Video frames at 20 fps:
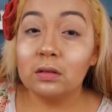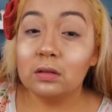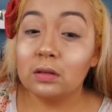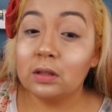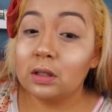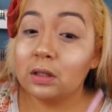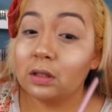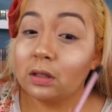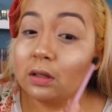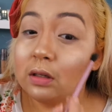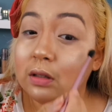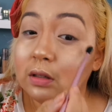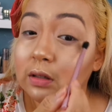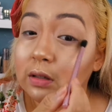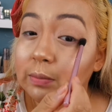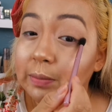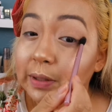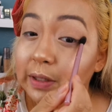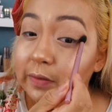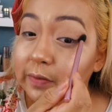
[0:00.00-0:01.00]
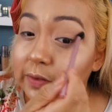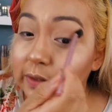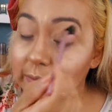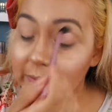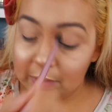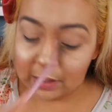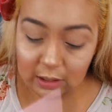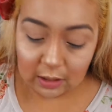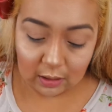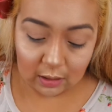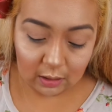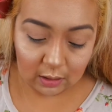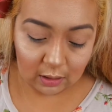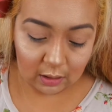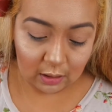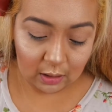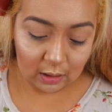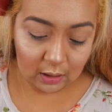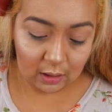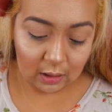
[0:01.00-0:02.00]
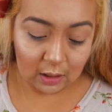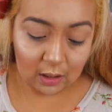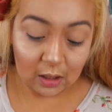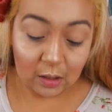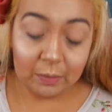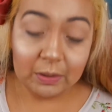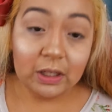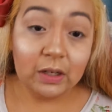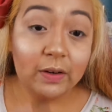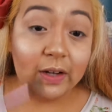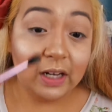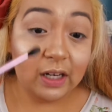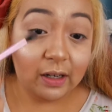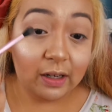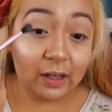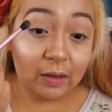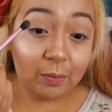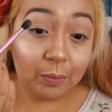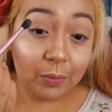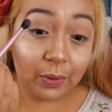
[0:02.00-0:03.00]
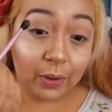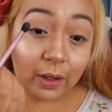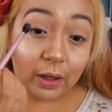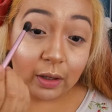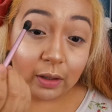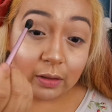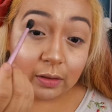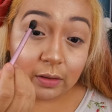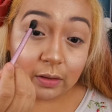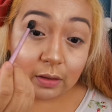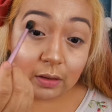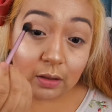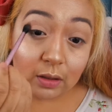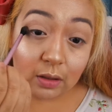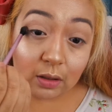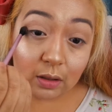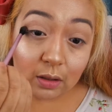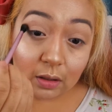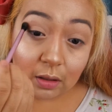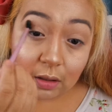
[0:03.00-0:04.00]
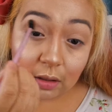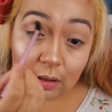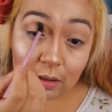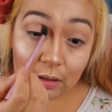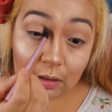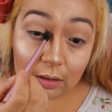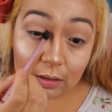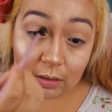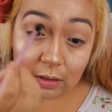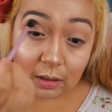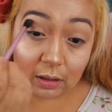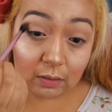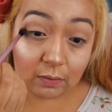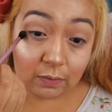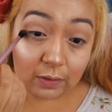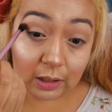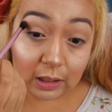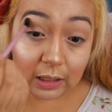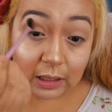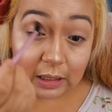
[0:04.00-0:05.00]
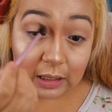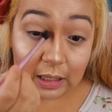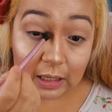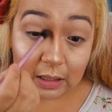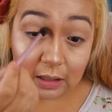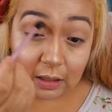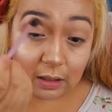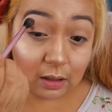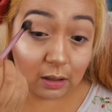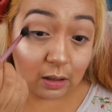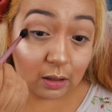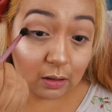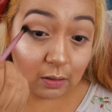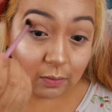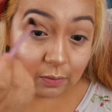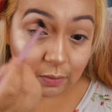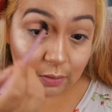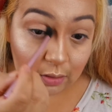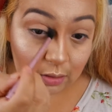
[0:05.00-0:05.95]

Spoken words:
So I did a little bit of something. I'm going to go ahead and add bronzed. I don't feel like that did enough.